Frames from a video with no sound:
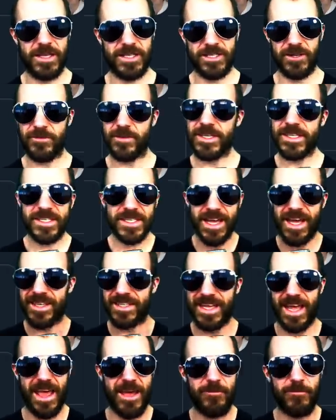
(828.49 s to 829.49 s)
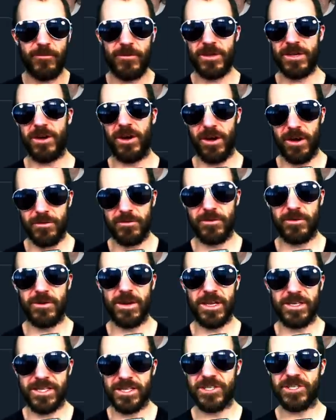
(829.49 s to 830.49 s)
So this, as every other
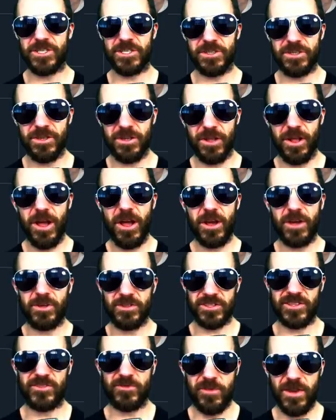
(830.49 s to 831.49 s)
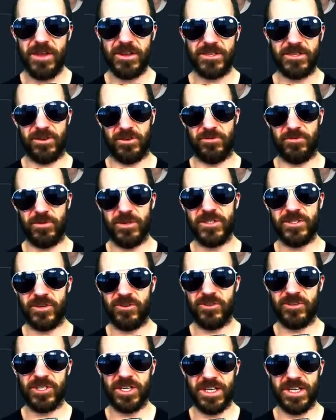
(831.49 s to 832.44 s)
additional constraint on research,